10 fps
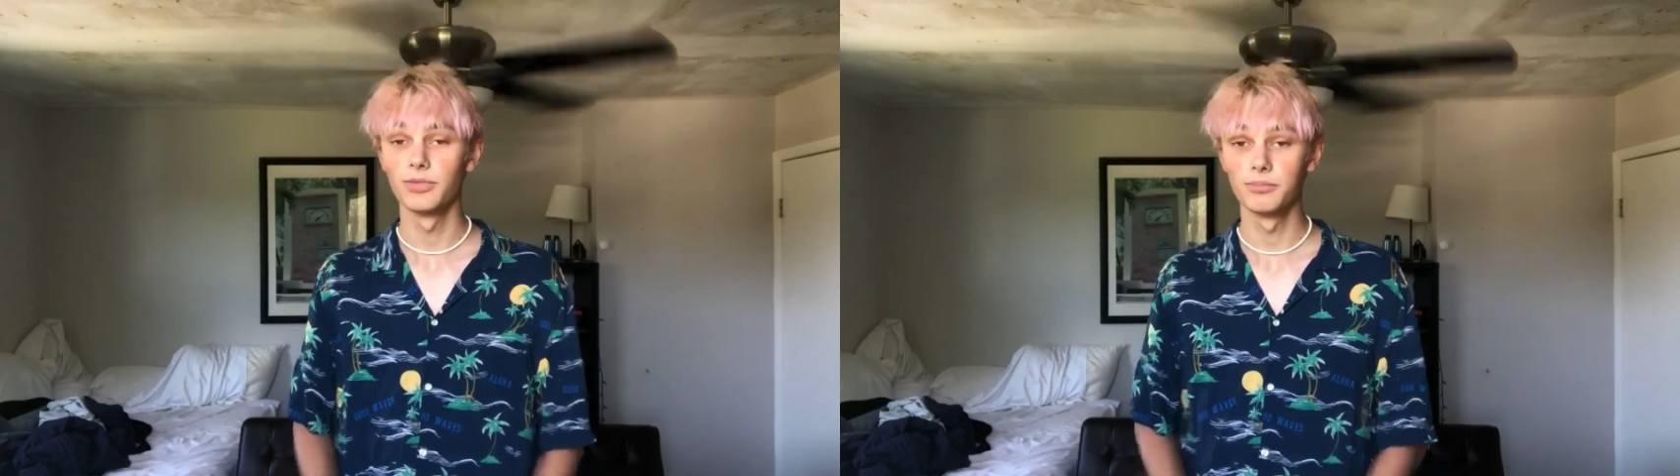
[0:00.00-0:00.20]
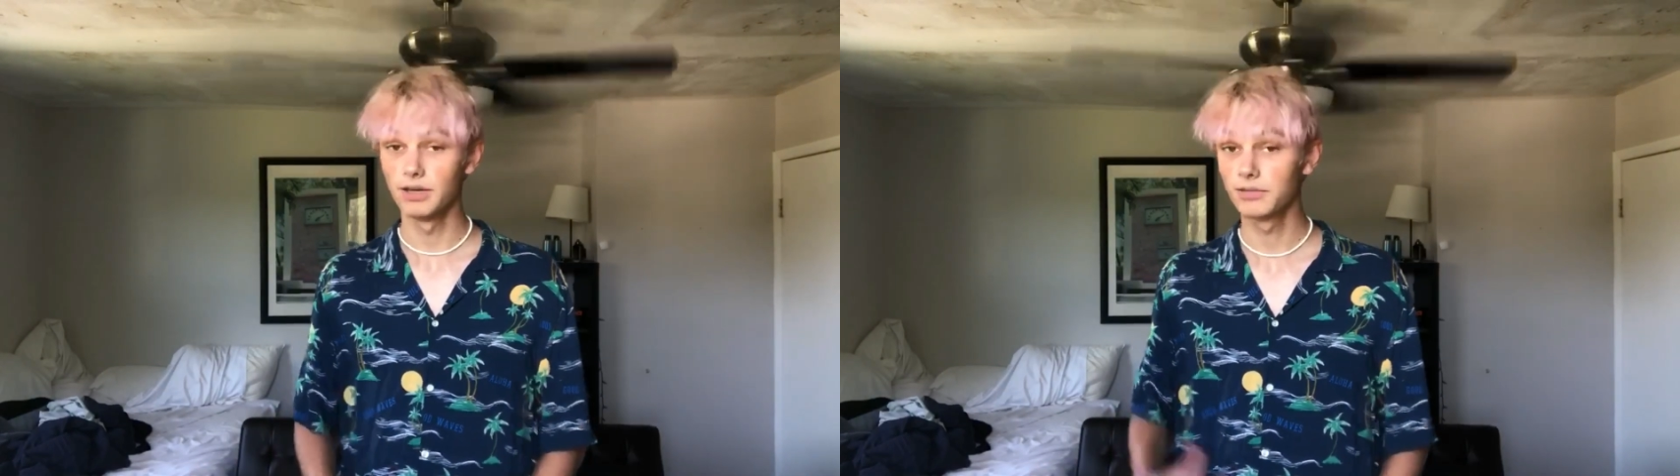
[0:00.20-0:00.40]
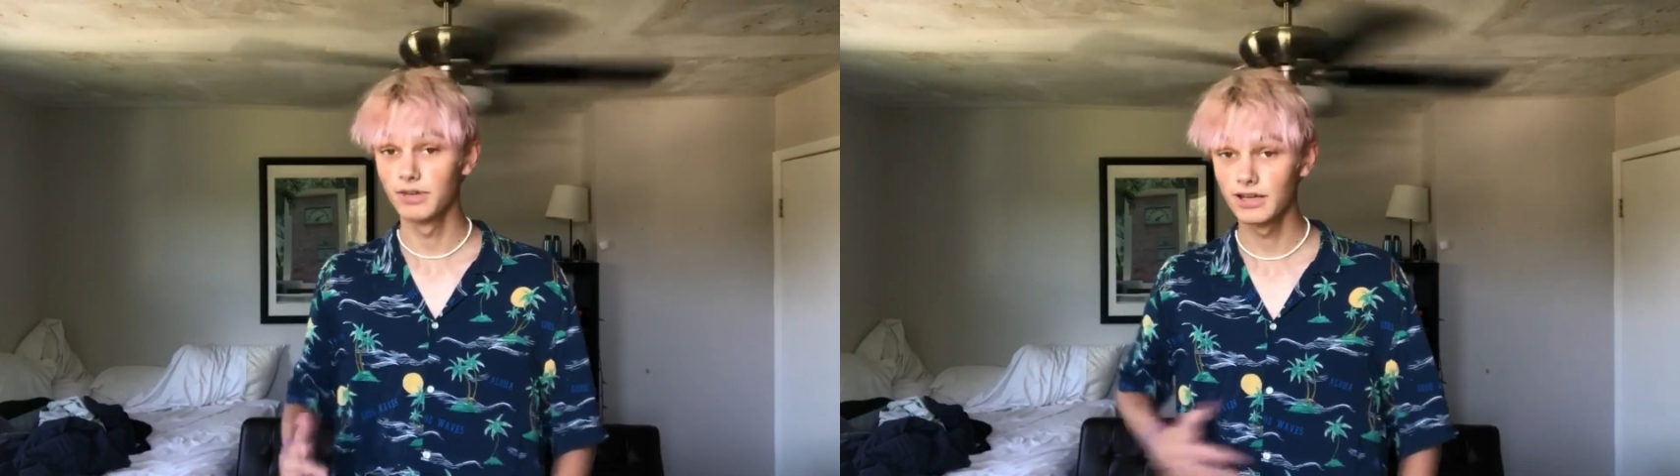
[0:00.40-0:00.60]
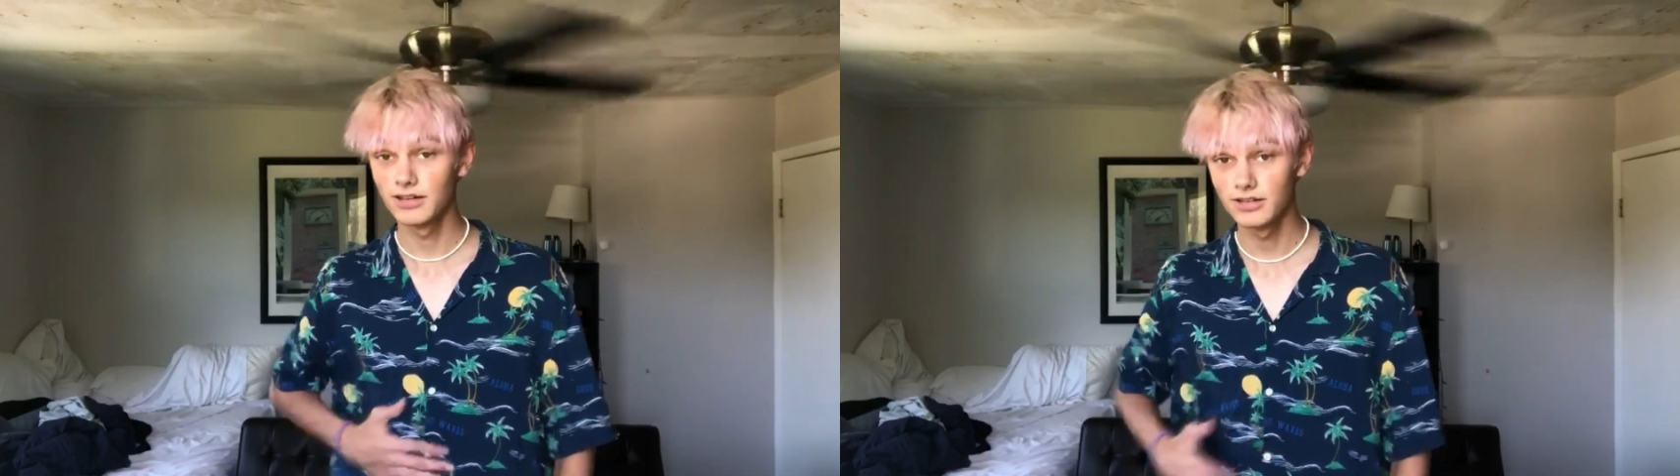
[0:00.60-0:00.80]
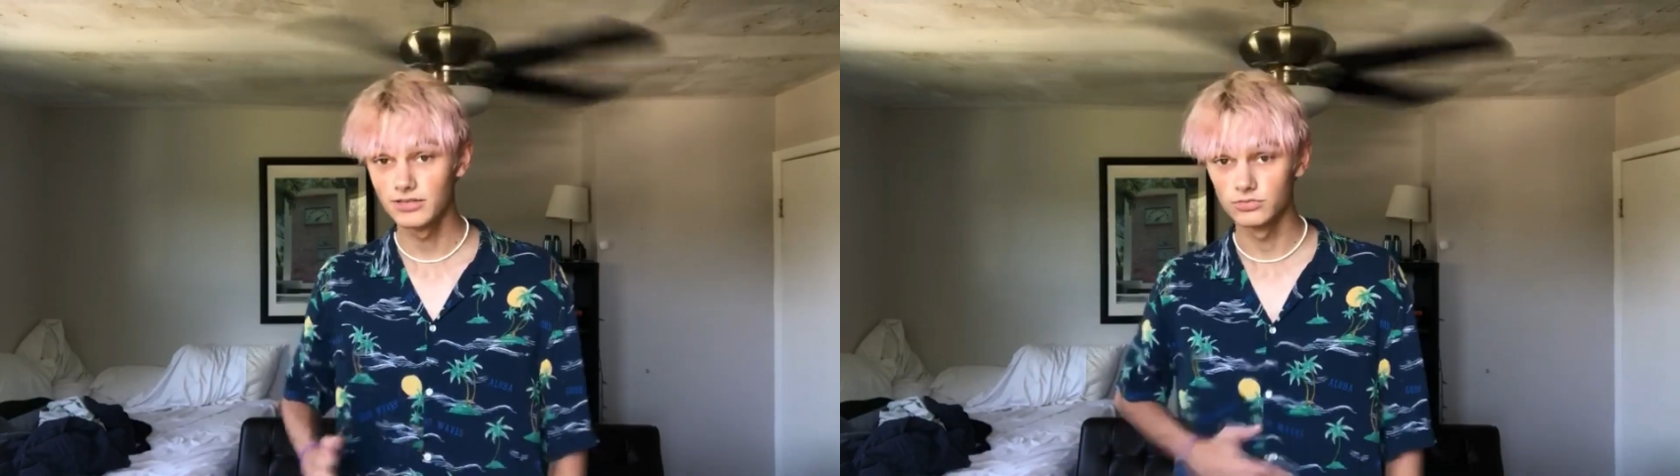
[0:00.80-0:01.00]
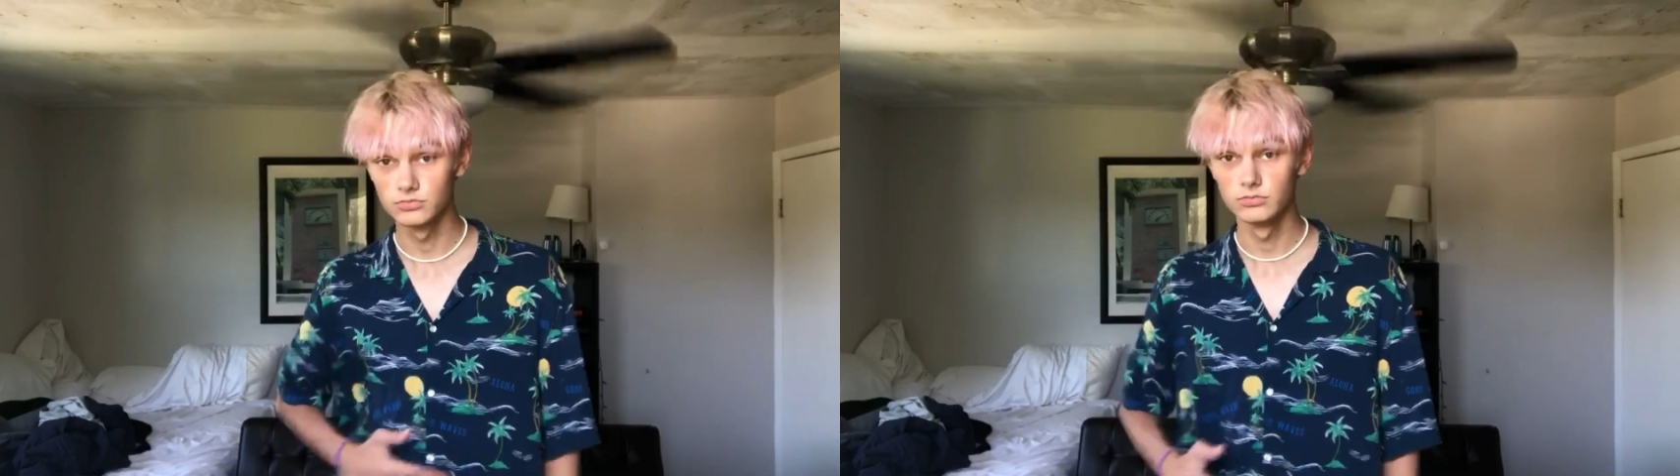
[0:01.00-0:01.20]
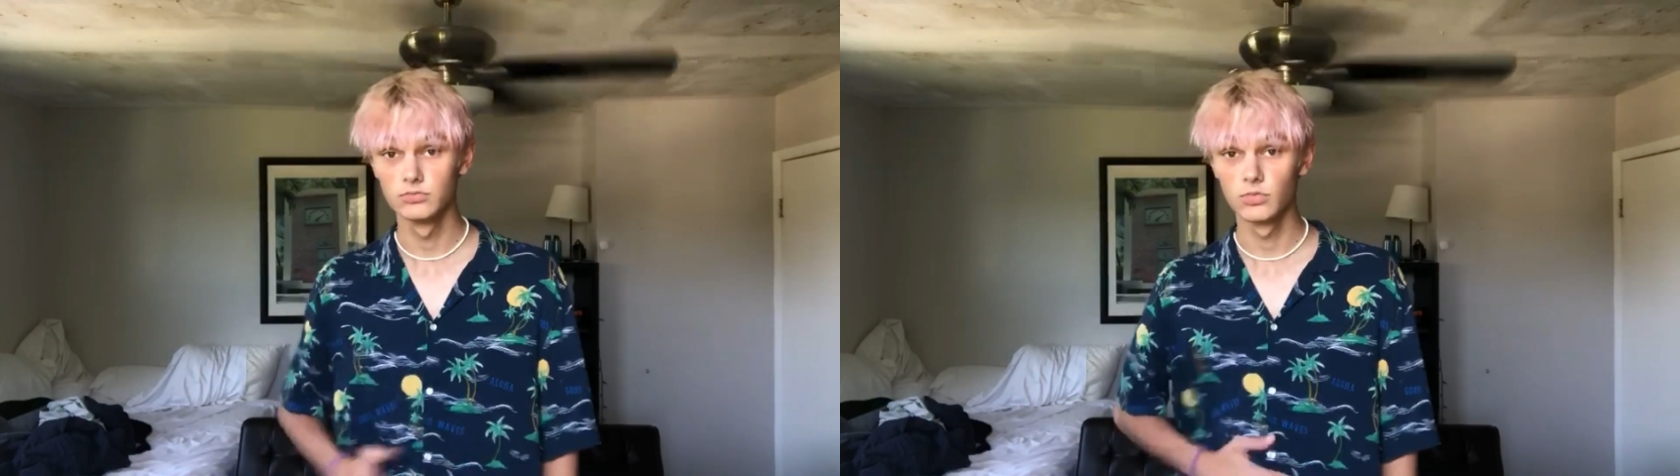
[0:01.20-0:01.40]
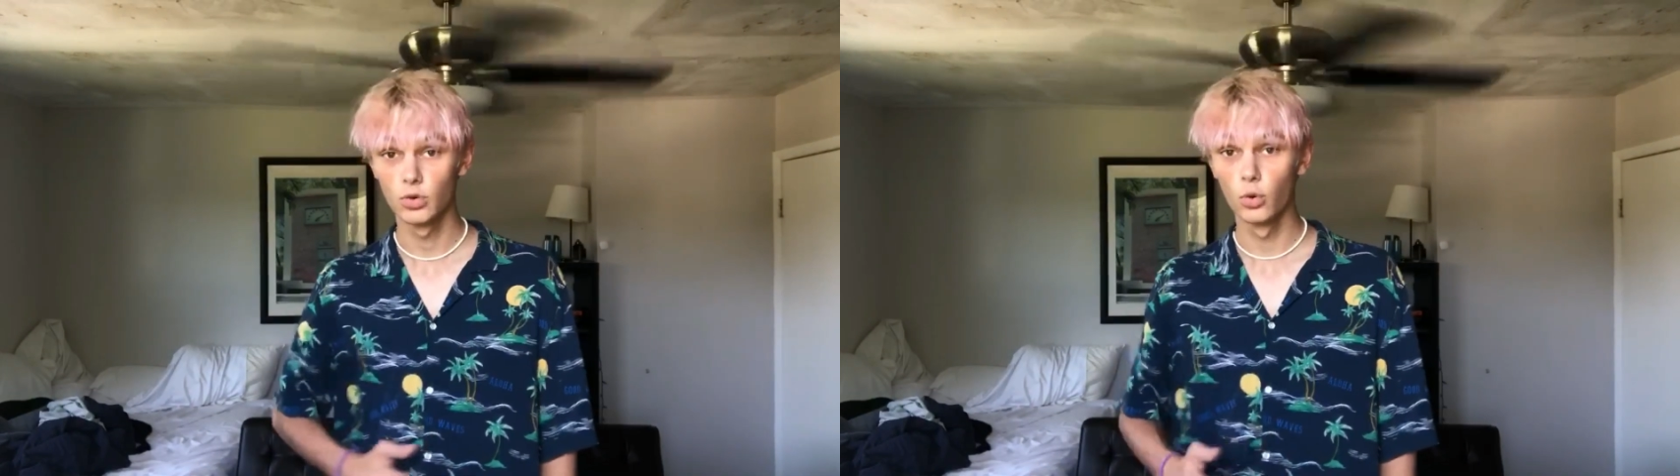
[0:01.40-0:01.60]
Big man.
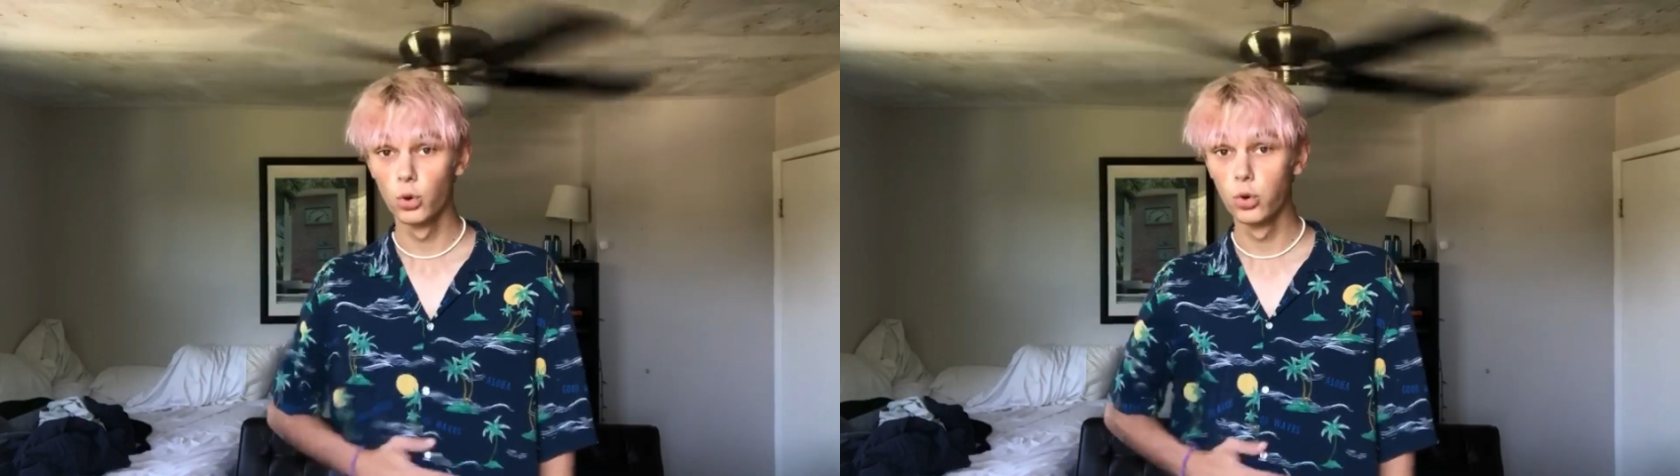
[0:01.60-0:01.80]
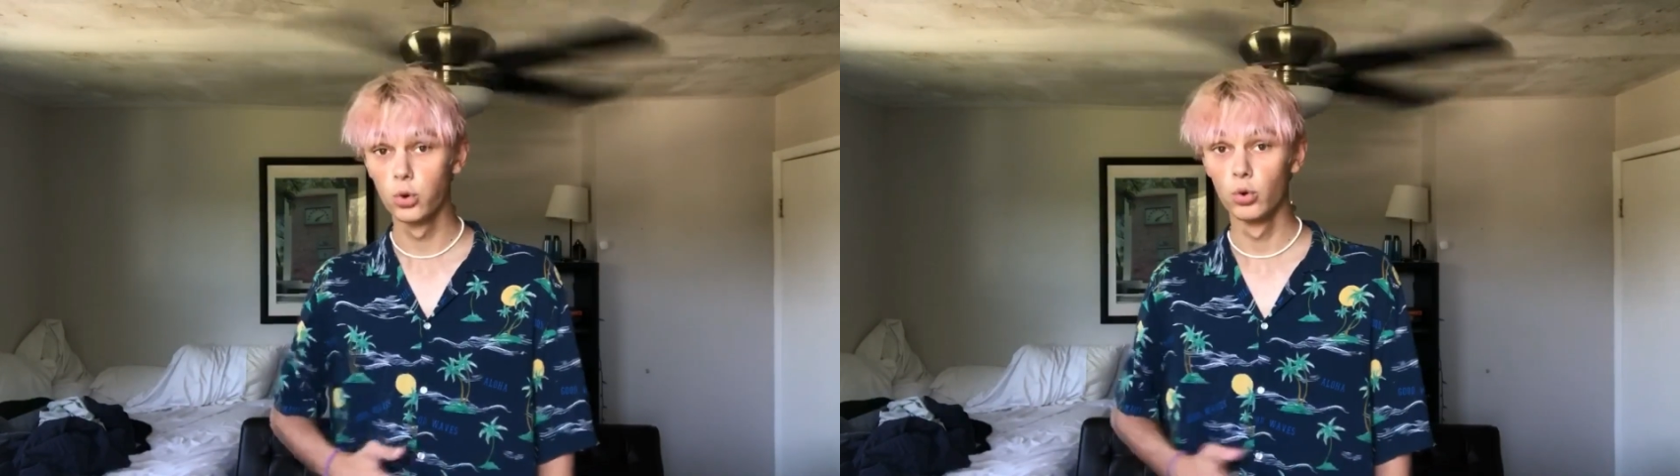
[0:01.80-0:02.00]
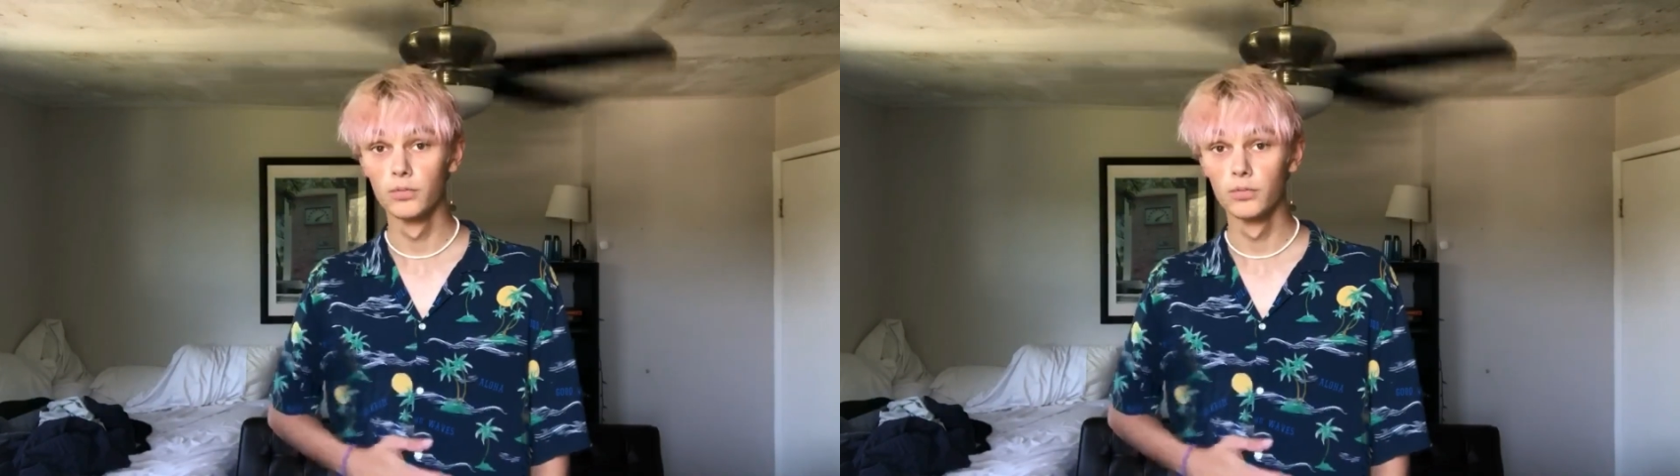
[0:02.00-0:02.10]
Woo!